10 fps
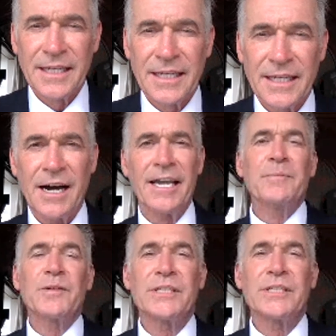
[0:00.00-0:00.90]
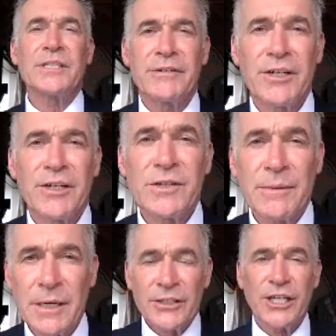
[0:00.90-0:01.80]
Hi, I'm Dr. Hilary Jones. I'm
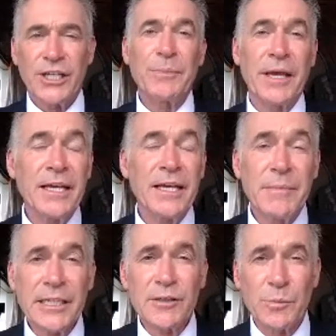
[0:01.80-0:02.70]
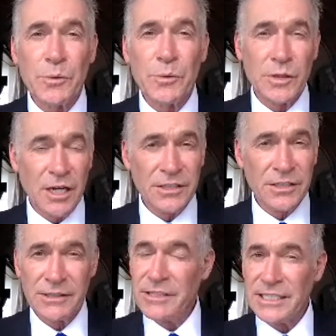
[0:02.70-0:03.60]
a GP and medical
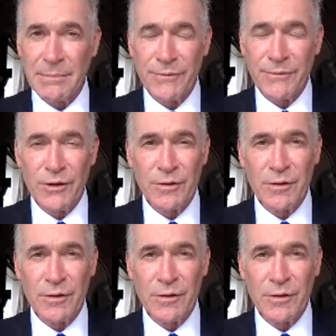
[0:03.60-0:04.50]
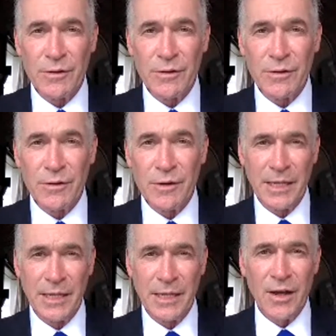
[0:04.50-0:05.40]
broadcaster, and some of you may have seen me
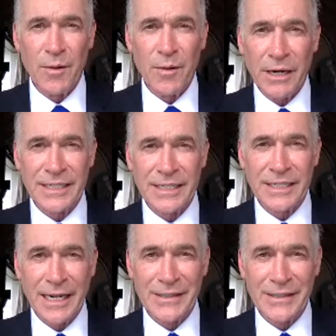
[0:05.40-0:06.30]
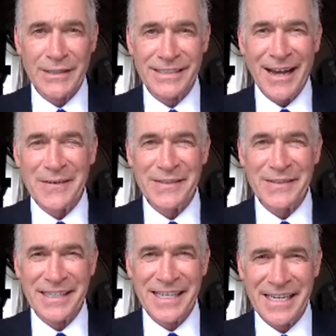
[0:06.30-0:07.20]
on breakfast television over
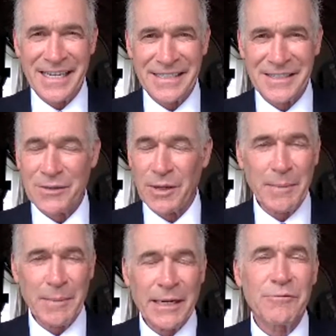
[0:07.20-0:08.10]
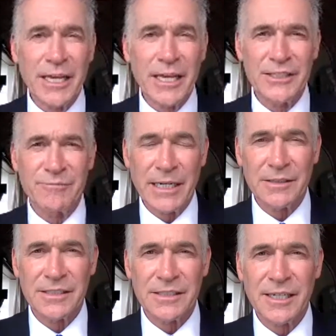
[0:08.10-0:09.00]
the years talking about a range of
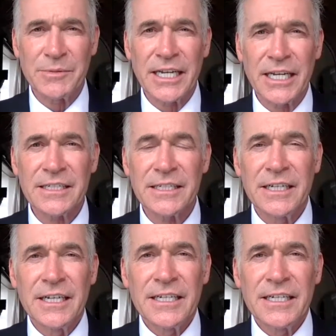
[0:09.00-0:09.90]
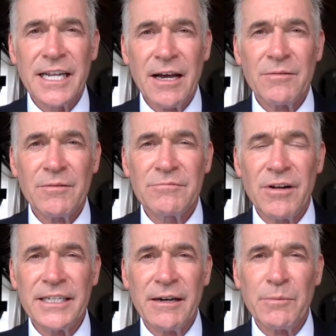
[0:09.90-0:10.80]
medical subjects.
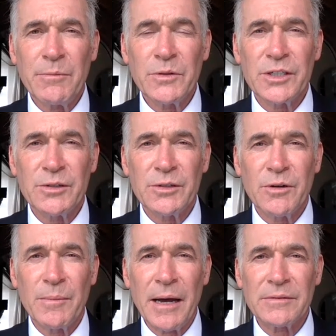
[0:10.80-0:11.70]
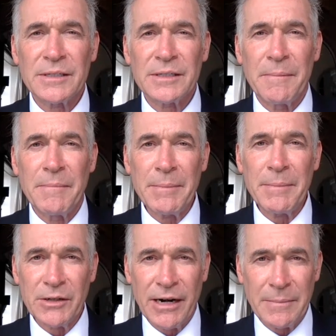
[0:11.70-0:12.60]
Right now, I want to talk about
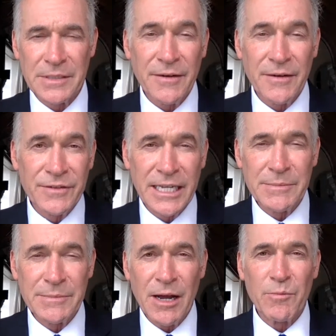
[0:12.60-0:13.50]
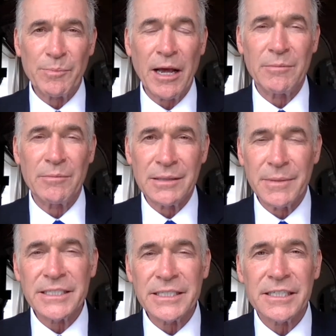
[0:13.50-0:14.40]
mammograms. I've teamed up with Pall Mall
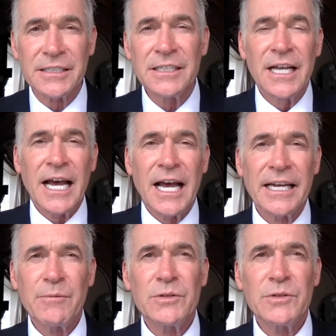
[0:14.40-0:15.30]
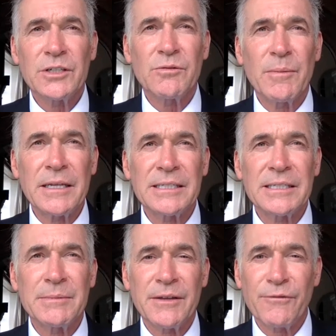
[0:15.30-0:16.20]
Medical, and I want to talk about
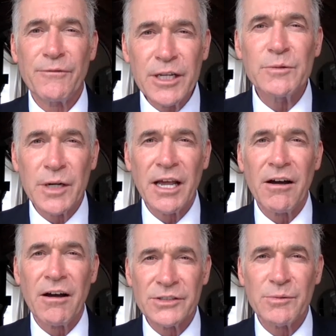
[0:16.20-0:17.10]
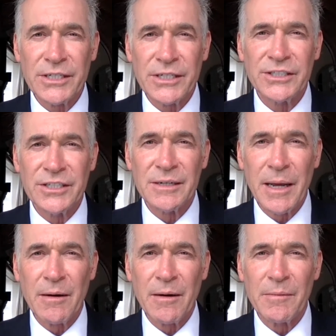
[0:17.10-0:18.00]
some of the frequently asked questions
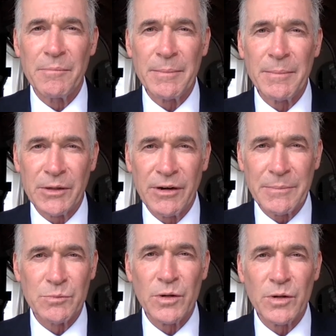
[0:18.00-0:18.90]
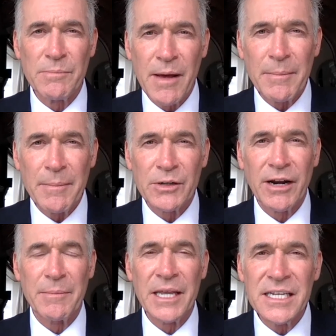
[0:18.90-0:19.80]
about mammograms, what a
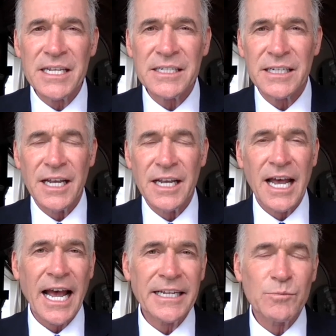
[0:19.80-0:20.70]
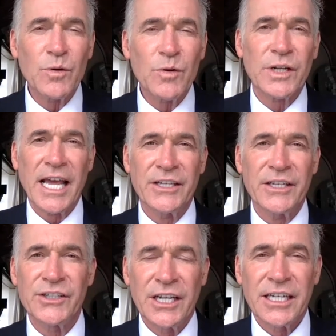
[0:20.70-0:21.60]
mammogram is, and at what
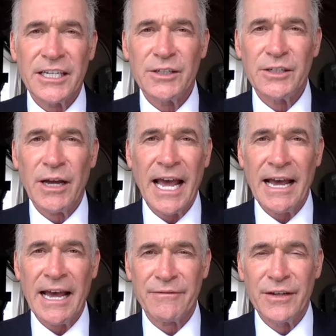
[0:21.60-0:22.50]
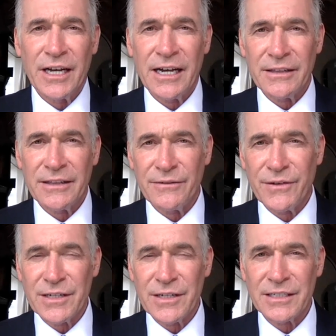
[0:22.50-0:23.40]
age can you have the
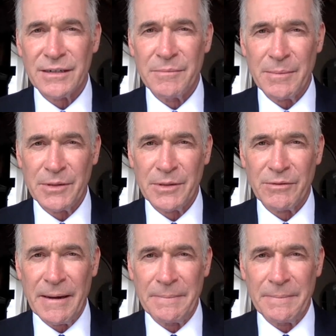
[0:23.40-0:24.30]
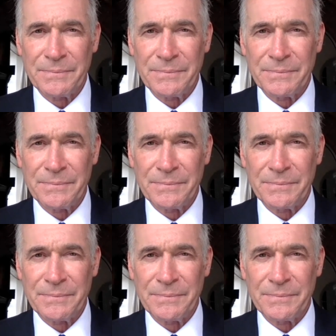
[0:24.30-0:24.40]
first mammogram.